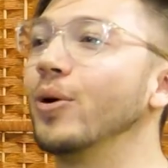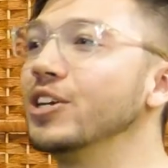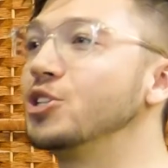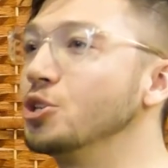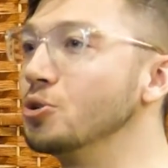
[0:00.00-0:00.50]

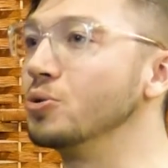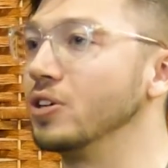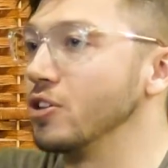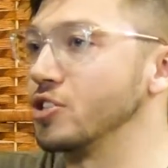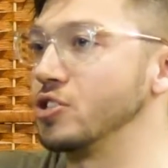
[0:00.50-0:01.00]
would you?
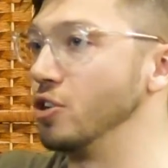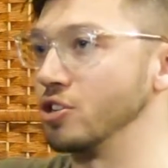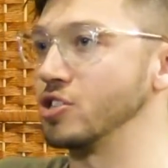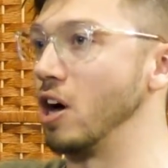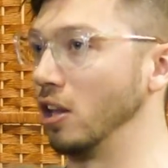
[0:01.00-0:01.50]
You're
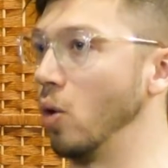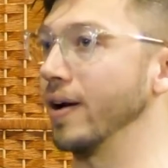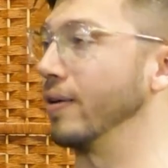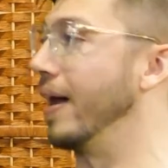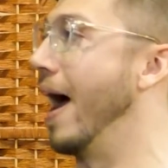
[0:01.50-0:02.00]
just a
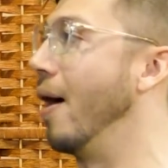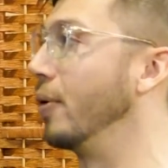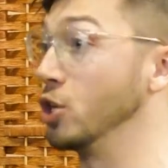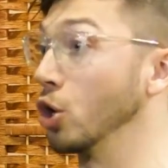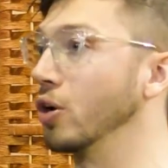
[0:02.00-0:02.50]
lawyer now.
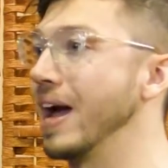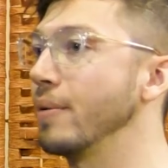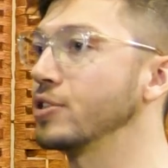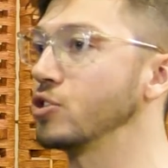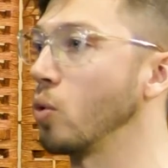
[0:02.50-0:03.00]
You're now
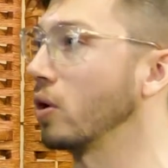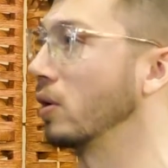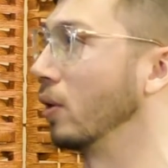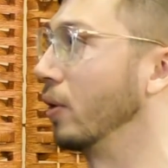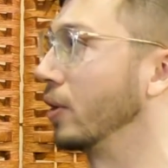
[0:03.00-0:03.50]
a store
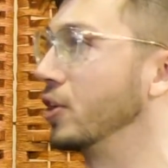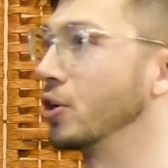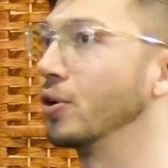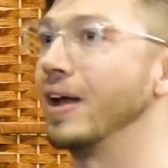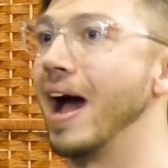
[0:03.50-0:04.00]
clerk.
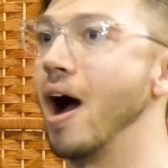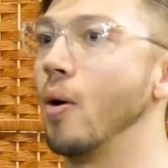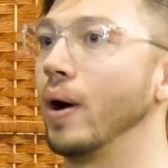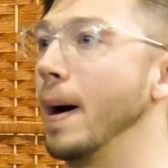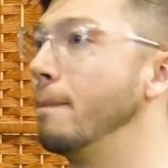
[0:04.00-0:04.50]
You're
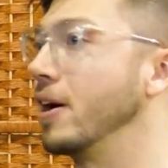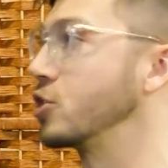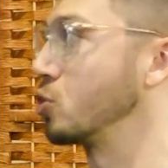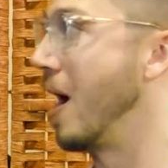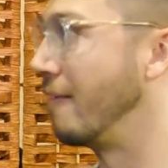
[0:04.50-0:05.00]
now a bus
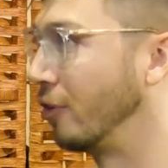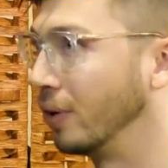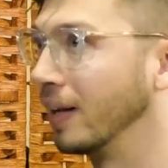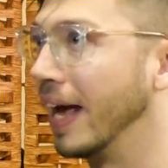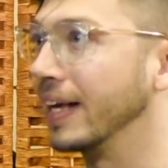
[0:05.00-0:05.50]
driver.
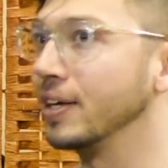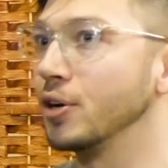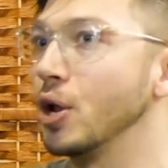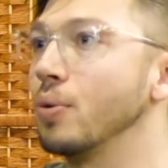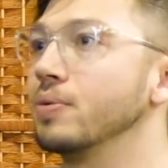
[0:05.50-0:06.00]
Like, you
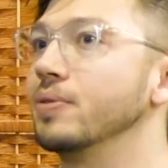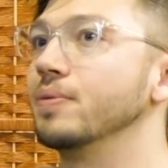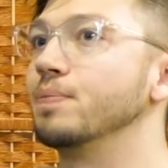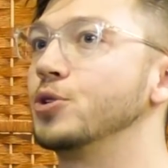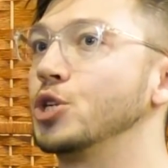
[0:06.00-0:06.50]
don't
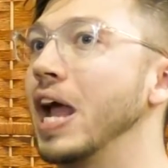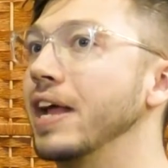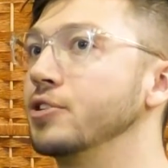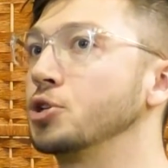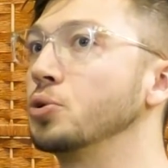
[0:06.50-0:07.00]

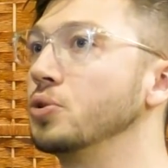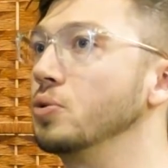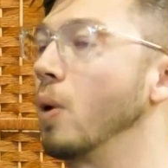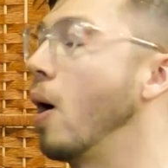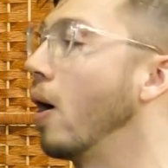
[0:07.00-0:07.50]
change who
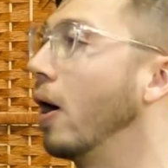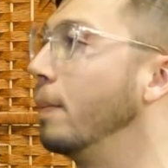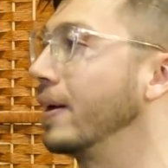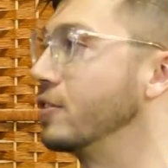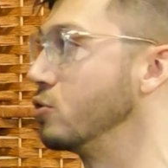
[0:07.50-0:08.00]
you are
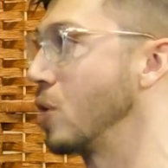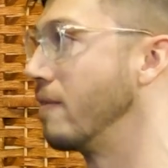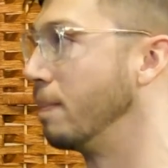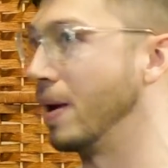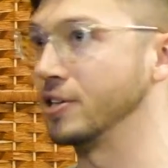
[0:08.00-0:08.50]
because you drive
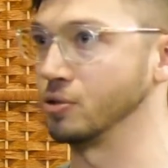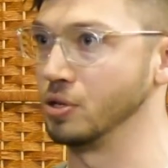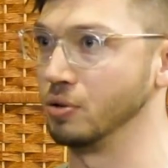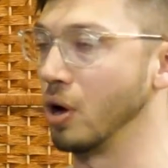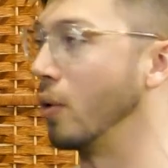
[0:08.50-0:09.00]
a bus or
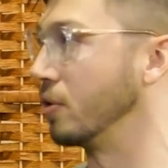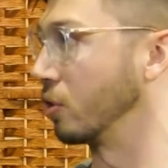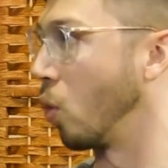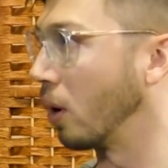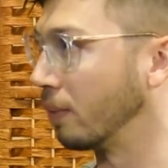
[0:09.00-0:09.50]
you go to a
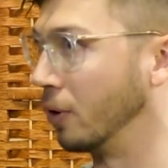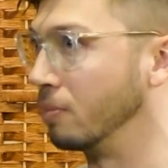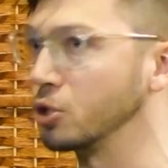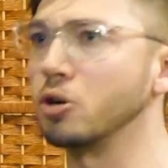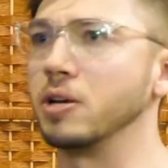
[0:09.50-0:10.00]
courtroom.
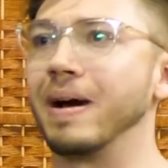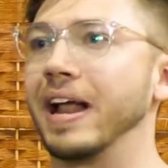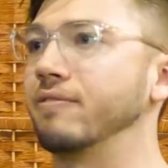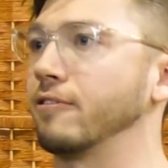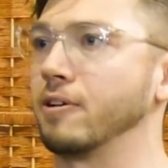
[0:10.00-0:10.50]
Sure, you might
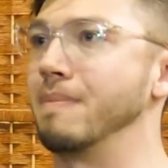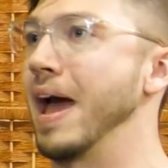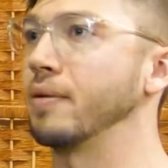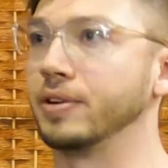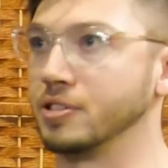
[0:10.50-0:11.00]
have different
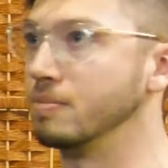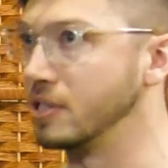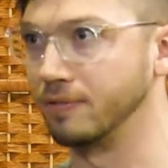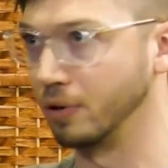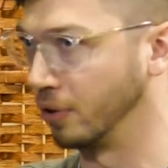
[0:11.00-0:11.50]
mannerisms
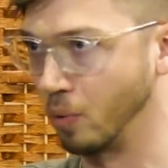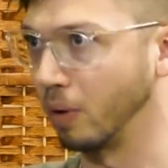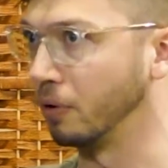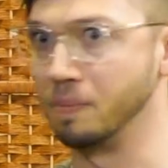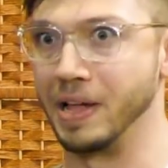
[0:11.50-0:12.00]
if you're in a
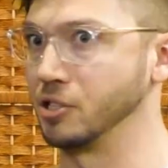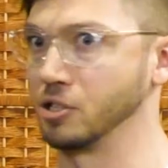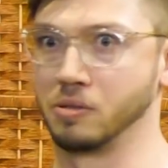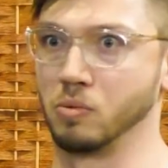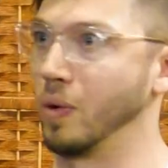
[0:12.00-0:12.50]
courtroom. That's
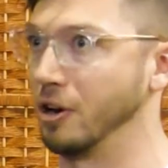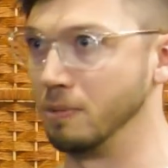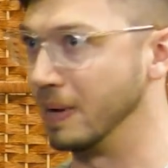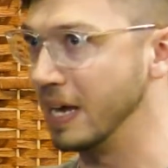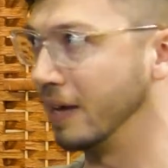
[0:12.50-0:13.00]
just where you
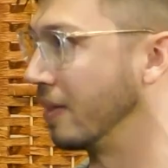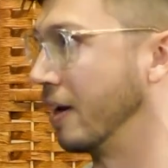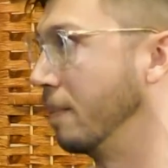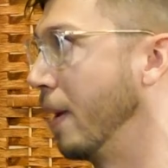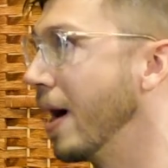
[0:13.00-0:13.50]
be than
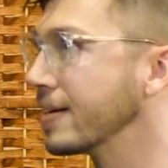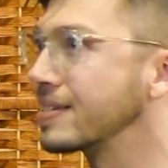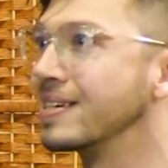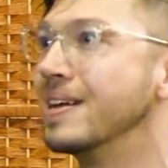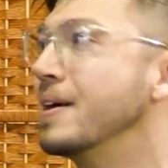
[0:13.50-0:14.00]
a
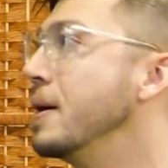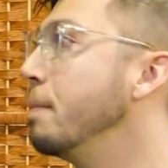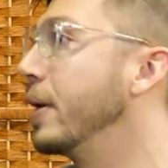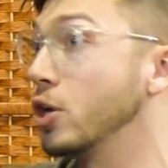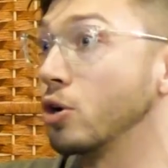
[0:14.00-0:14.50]
bus.
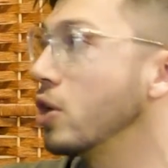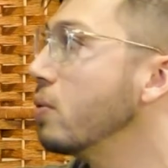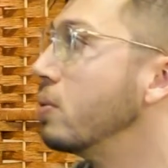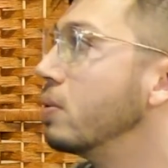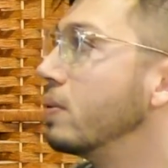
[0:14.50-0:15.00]
But you're you.